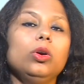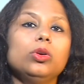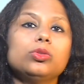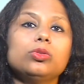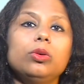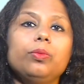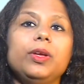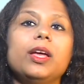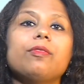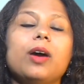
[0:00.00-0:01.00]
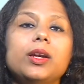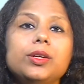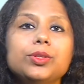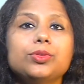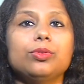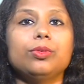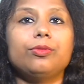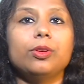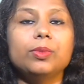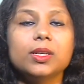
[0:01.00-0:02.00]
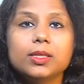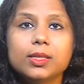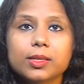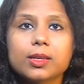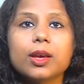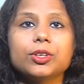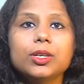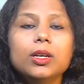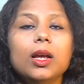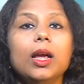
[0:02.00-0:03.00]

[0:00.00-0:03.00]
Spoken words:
So we have understood from this discussion